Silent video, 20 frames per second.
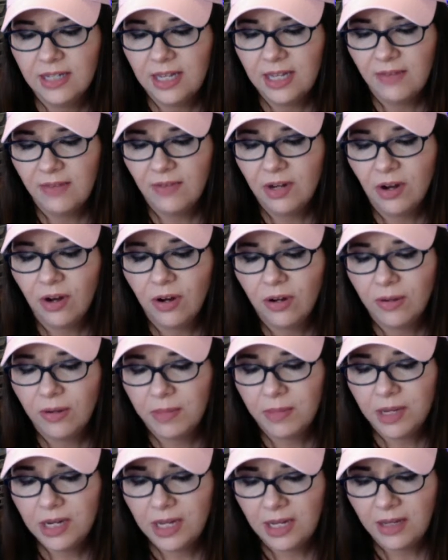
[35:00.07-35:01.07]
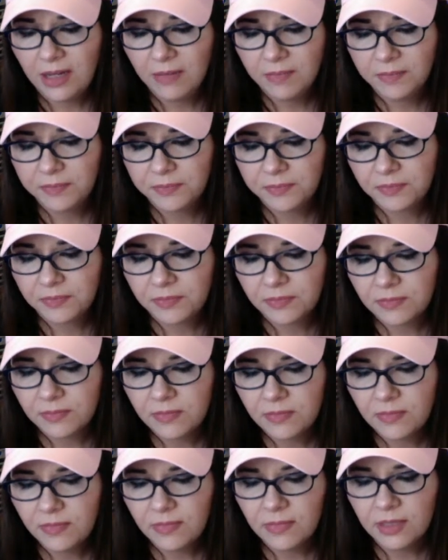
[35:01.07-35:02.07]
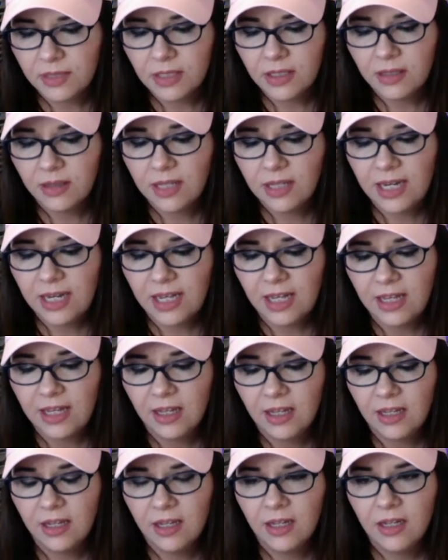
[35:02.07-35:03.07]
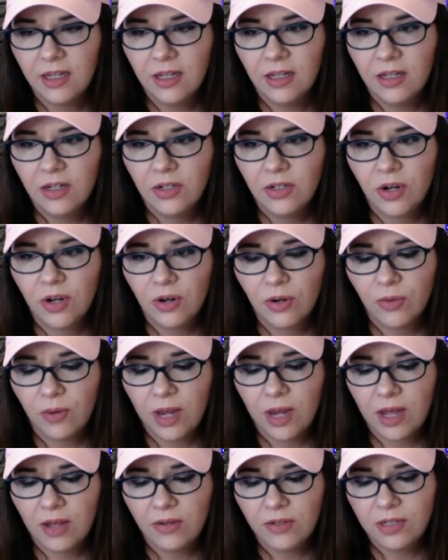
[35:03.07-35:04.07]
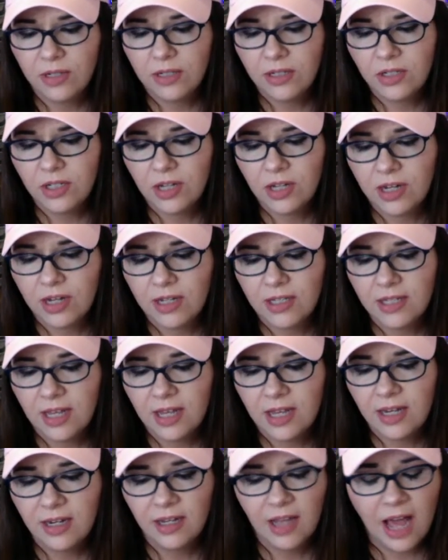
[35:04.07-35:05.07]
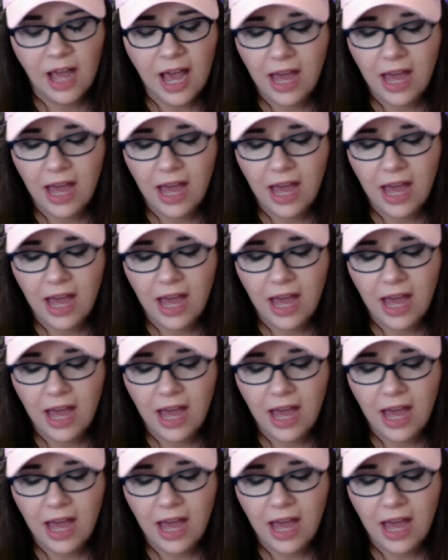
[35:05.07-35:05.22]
even hurt a bunny. Lenny, turn around, Gianna said.